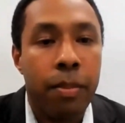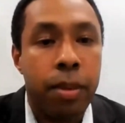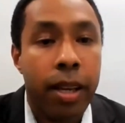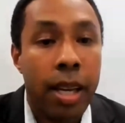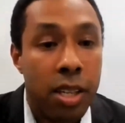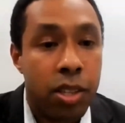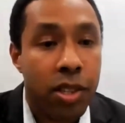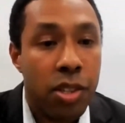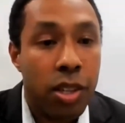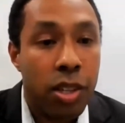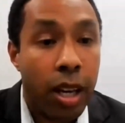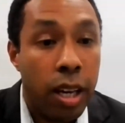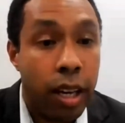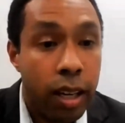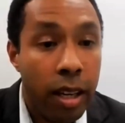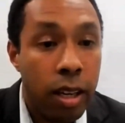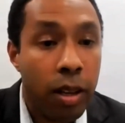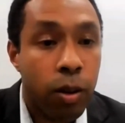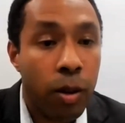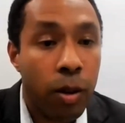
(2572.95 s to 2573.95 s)
yes,
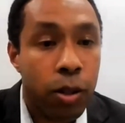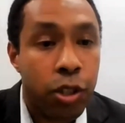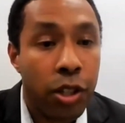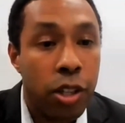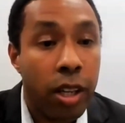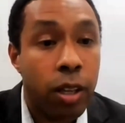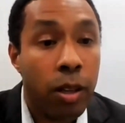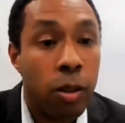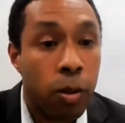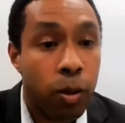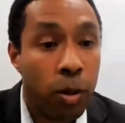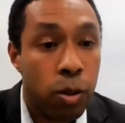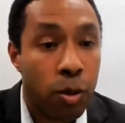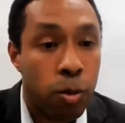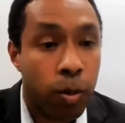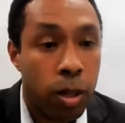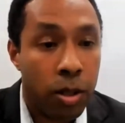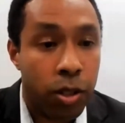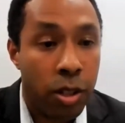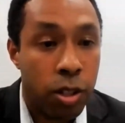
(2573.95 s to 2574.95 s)
he or she
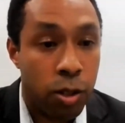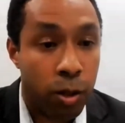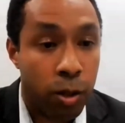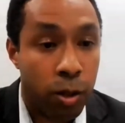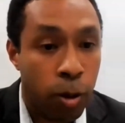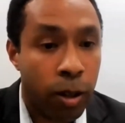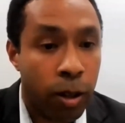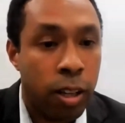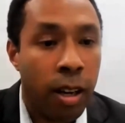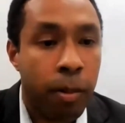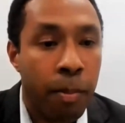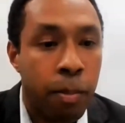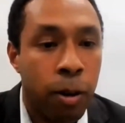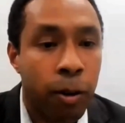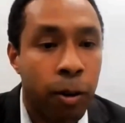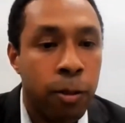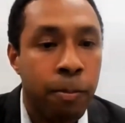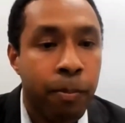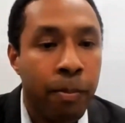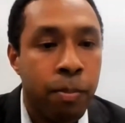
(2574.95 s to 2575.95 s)
knows what she's talking
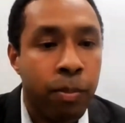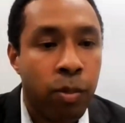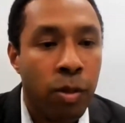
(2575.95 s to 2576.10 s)
about.